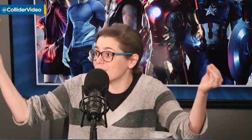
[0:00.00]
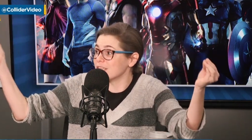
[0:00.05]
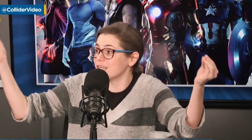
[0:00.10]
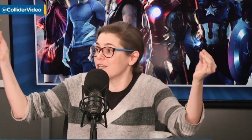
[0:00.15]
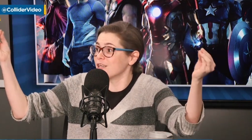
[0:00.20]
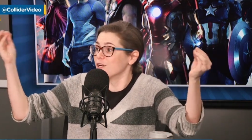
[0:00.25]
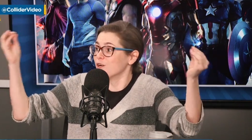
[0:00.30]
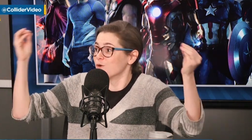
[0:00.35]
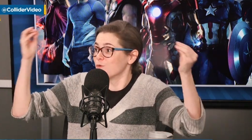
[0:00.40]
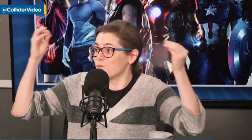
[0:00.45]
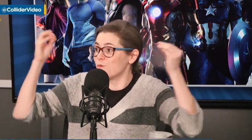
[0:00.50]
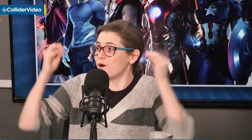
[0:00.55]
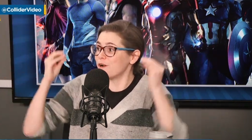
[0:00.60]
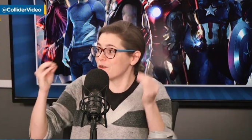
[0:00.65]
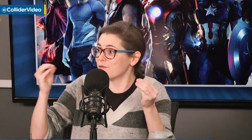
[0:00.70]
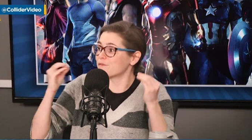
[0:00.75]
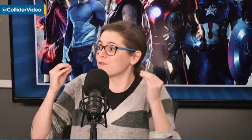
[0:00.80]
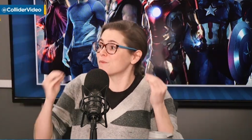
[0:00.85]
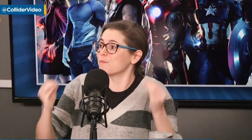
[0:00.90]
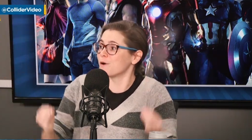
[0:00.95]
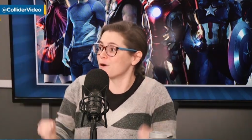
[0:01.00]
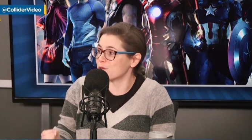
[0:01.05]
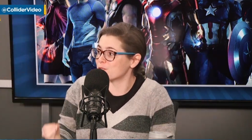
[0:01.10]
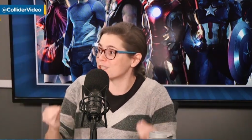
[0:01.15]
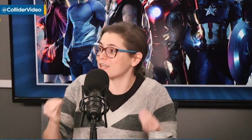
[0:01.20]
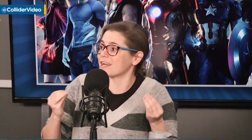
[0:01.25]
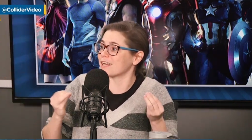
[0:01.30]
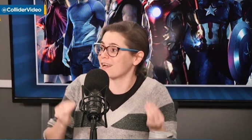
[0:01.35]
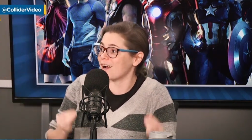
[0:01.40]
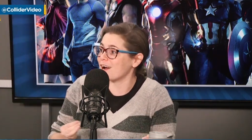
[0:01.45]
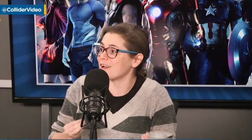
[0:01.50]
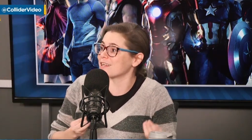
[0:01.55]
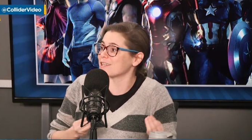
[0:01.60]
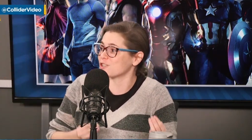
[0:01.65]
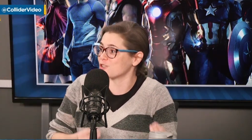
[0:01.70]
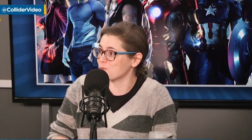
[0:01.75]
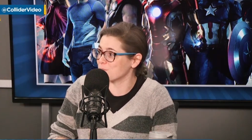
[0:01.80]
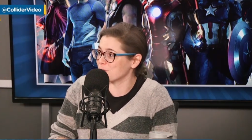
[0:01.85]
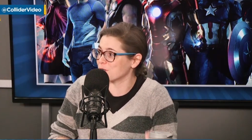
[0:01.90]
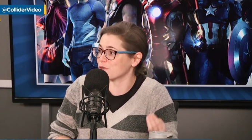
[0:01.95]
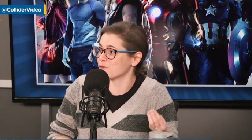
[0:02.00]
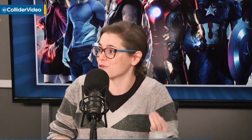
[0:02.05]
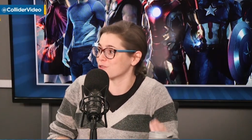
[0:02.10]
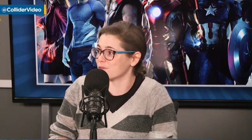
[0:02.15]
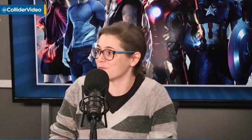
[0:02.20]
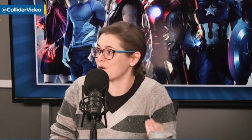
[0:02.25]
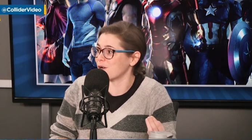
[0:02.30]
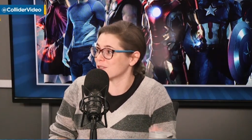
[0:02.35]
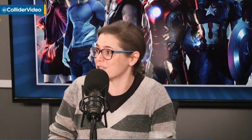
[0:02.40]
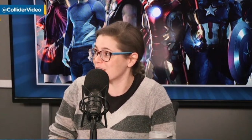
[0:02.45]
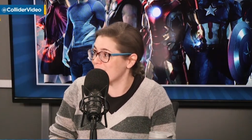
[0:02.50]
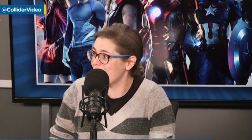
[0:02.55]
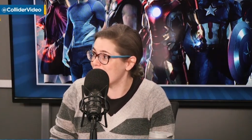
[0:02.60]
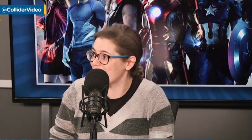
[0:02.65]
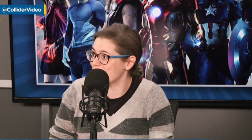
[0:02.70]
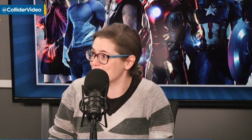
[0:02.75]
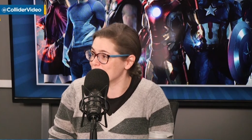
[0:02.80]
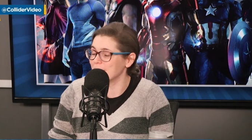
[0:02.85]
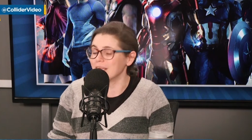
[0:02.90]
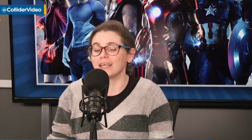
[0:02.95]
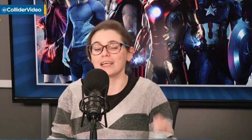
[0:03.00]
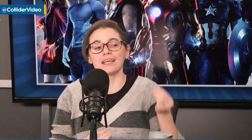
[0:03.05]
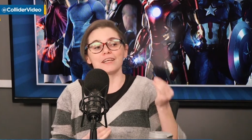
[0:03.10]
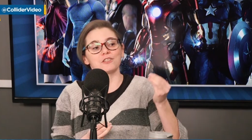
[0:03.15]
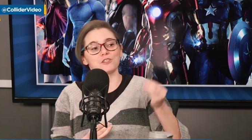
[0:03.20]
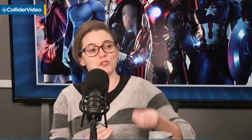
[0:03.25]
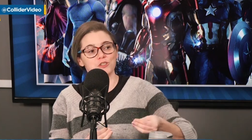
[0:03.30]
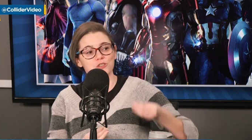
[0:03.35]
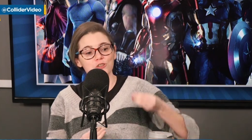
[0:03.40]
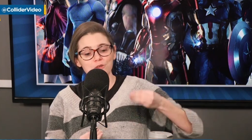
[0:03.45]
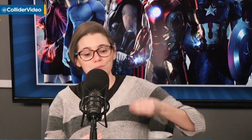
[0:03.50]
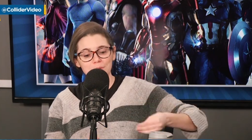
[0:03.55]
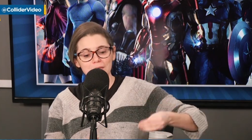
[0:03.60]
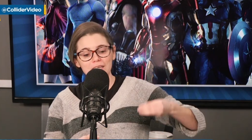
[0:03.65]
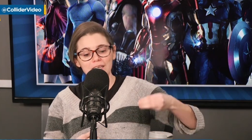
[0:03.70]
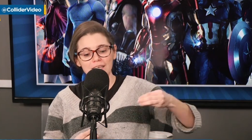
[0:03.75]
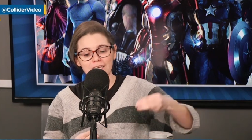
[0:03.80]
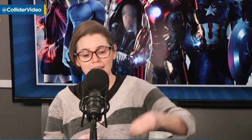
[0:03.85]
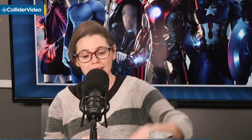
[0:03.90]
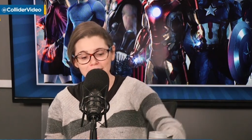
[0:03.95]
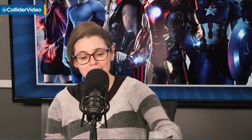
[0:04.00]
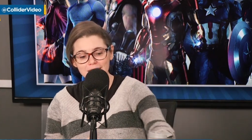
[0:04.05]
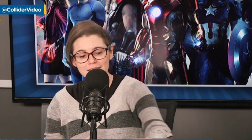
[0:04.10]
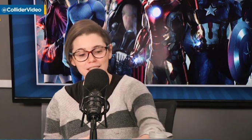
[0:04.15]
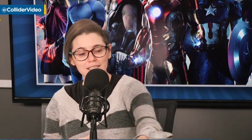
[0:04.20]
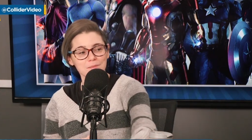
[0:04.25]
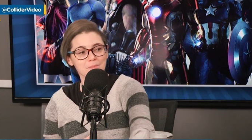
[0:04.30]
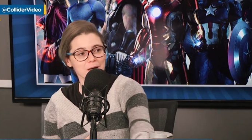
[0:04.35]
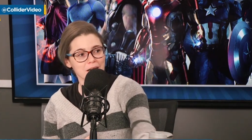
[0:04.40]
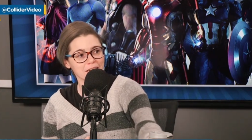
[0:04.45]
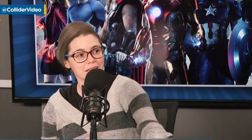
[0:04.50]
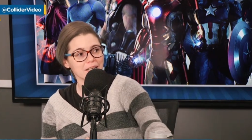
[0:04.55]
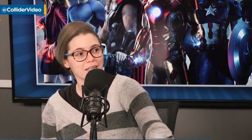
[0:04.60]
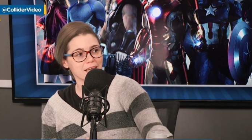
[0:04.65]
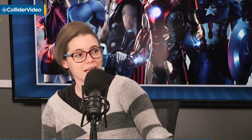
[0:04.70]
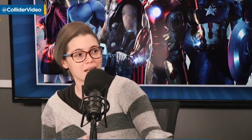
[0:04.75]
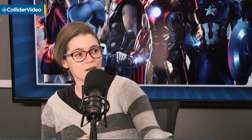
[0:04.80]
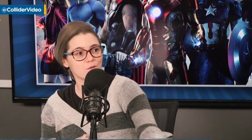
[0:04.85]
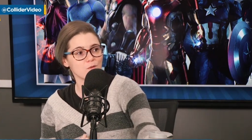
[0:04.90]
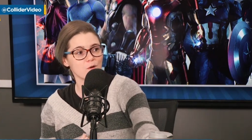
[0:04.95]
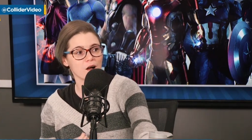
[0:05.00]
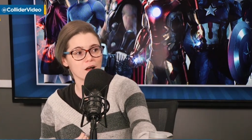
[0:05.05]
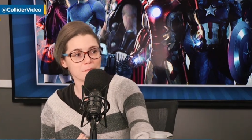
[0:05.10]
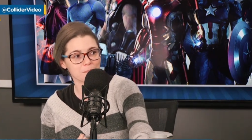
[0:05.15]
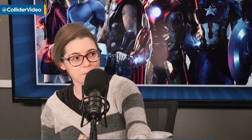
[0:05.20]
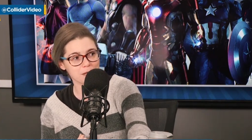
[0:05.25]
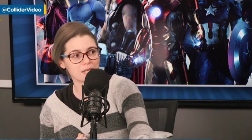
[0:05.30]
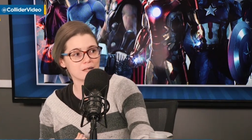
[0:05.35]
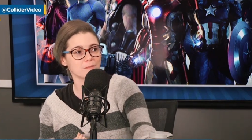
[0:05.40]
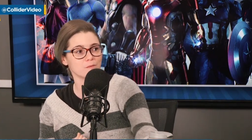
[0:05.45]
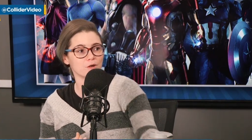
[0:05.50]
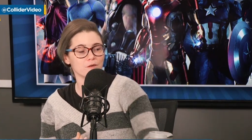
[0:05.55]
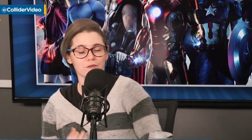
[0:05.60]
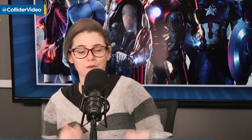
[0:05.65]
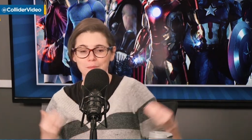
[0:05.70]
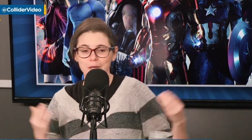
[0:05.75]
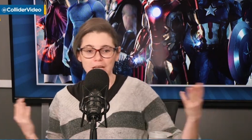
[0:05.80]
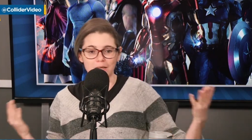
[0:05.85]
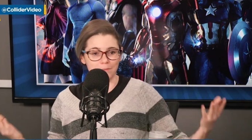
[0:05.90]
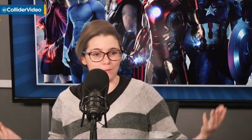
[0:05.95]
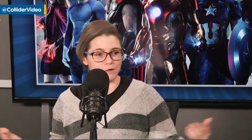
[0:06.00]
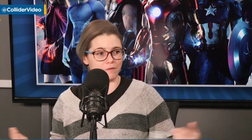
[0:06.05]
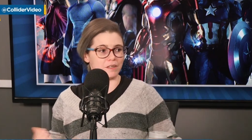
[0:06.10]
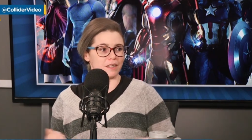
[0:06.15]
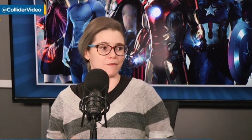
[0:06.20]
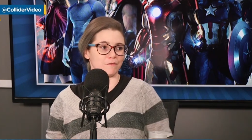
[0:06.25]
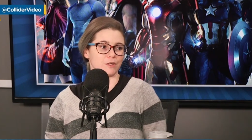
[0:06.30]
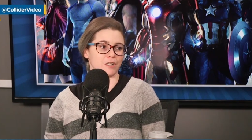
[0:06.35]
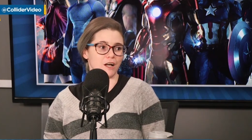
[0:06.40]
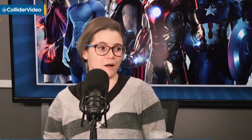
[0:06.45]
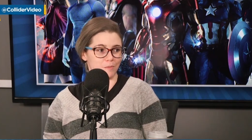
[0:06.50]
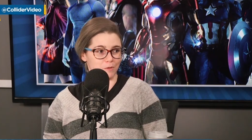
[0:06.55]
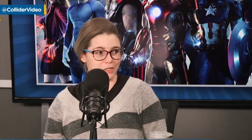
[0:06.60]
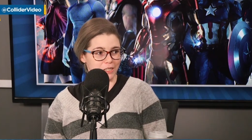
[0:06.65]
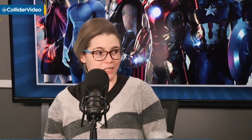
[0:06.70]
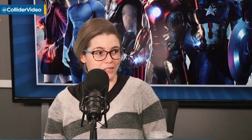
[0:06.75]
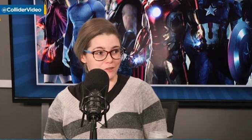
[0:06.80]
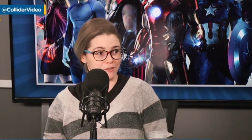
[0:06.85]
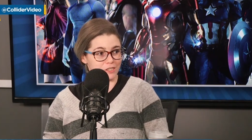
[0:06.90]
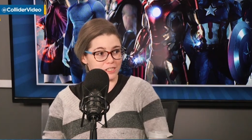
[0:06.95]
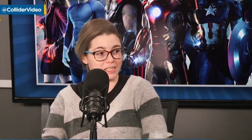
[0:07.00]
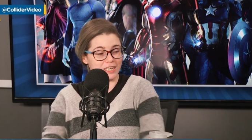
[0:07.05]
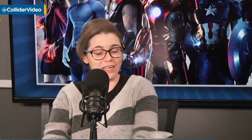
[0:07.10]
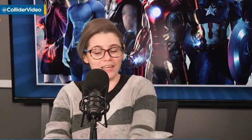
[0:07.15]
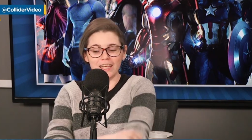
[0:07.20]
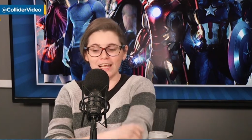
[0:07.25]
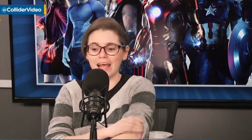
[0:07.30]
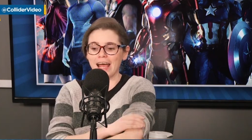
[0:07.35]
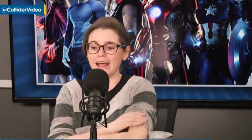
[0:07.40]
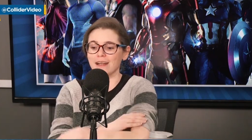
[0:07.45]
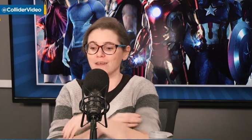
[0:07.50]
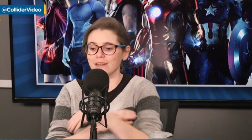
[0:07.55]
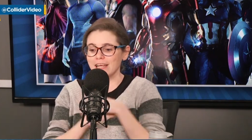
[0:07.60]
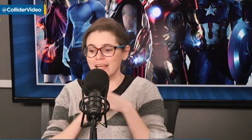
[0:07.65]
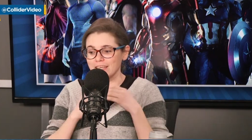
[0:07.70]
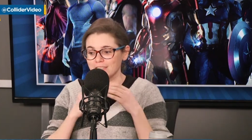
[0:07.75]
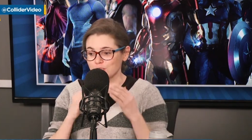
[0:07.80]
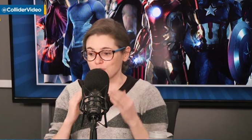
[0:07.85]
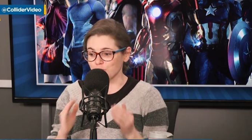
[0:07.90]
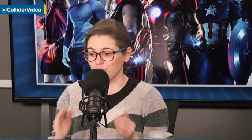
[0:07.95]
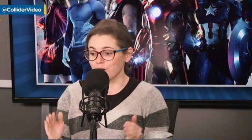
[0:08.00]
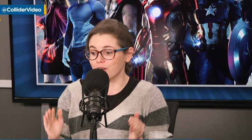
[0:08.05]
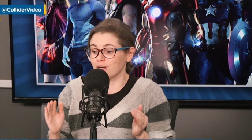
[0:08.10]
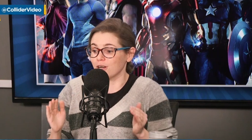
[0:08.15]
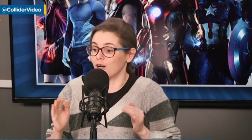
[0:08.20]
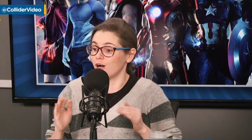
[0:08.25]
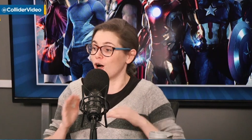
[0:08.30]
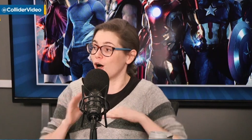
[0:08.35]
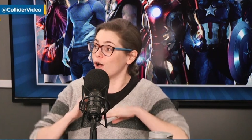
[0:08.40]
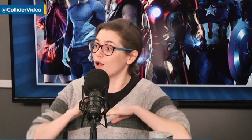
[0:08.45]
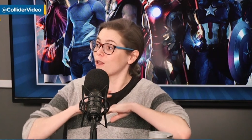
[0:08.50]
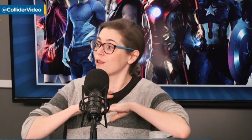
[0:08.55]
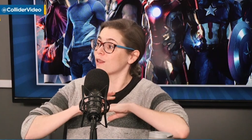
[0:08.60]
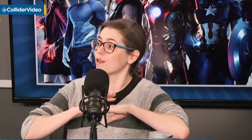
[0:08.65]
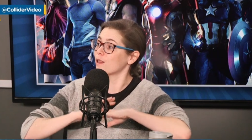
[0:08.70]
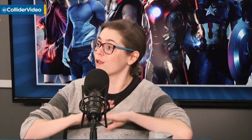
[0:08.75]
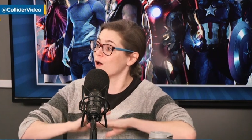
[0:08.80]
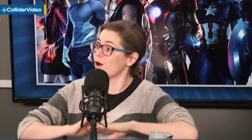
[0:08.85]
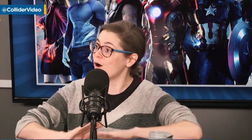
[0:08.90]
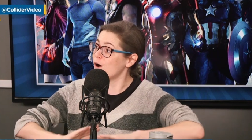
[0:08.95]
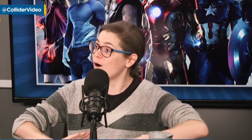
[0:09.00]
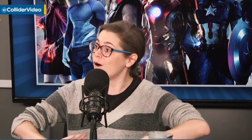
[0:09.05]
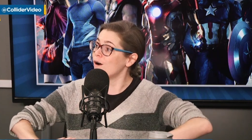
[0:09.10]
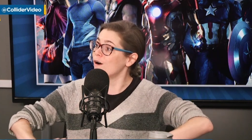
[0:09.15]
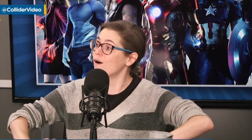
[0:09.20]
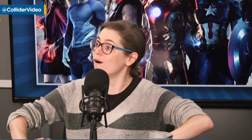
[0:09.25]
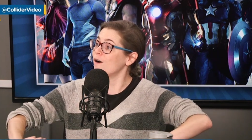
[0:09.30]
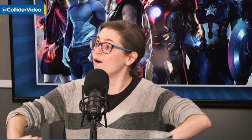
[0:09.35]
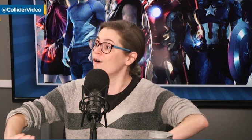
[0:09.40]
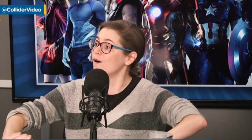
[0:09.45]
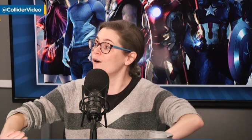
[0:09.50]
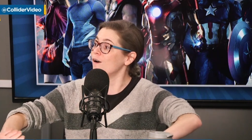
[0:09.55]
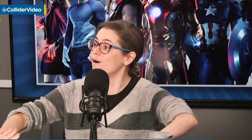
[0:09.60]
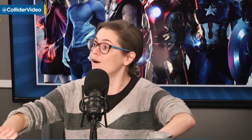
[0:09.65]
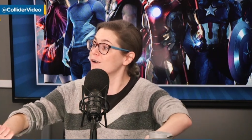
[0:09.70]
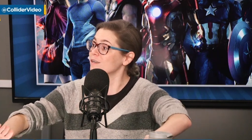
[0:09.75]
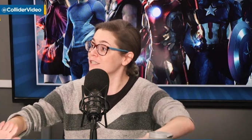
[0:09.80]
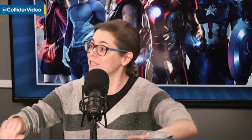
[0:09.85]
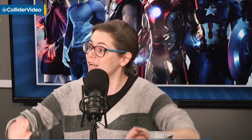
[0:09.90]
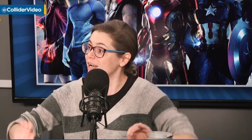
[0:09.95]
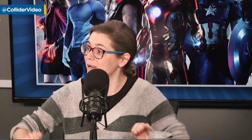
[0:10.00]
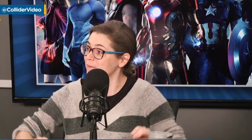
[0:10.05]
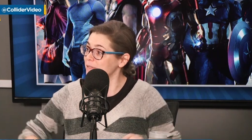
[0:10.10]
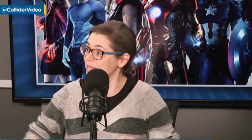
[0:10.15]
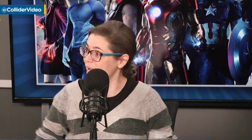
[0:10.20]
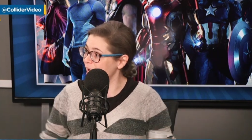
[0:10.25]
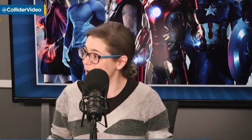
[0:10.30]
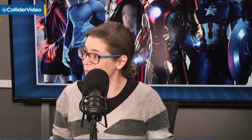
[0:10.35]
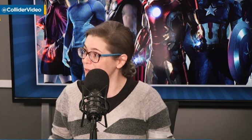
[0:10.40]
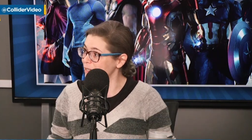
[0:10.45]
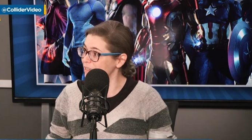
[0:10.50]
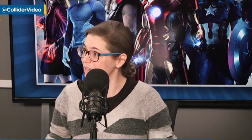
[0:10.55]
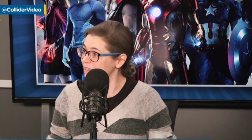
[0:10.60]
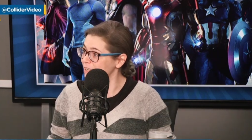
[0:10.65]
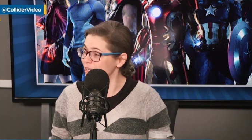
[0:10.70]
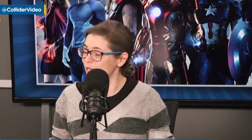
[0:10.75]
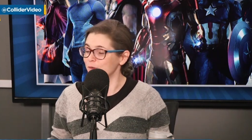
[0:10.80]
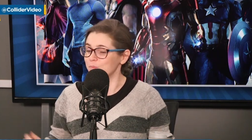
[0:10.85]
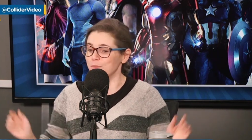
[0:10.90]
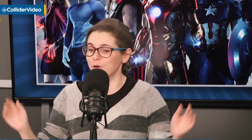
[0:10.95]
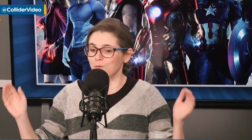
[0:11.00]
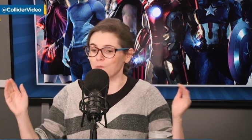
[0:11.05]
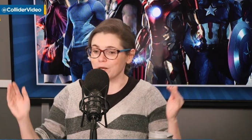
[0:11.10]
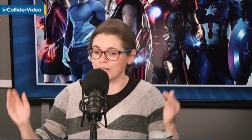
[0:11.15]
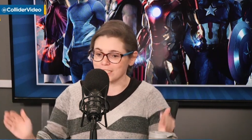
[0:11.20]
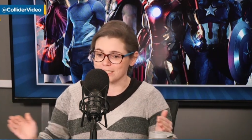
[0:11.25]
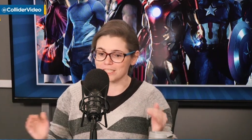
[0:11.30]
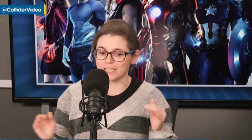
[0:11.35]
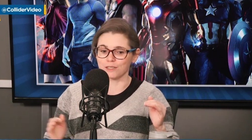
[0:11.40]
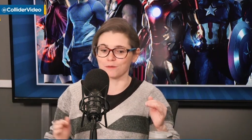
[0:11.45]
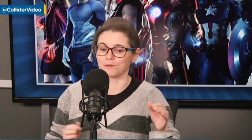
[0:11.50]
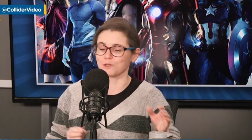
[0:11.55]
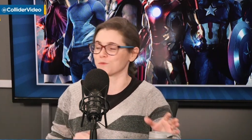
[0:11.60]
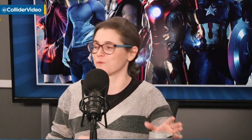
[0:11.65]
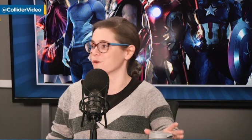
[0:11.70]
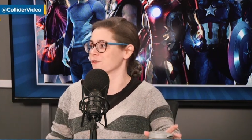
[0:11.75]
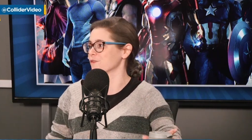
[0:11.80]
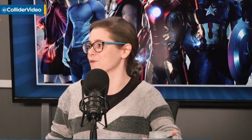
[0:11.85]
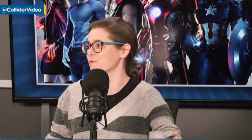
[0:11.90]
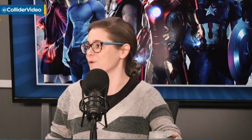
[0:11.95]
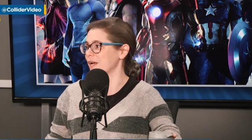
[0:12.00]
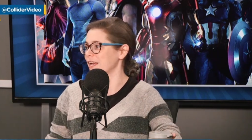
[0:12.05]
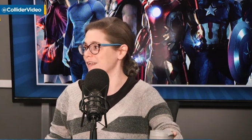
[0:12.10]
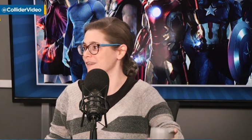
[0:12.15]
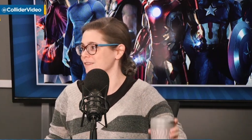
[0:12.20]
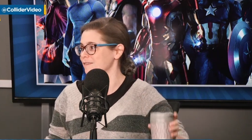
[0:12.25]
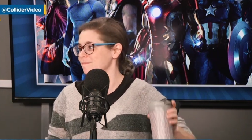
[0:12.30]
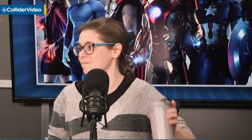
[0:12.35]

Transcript: literally one of the most iconic superheroes of all time. It should be easy money, cakewalk, make a movie, make a movie every couple years. Mm. And it took a long time to happen, but when it did, it was worth the wait.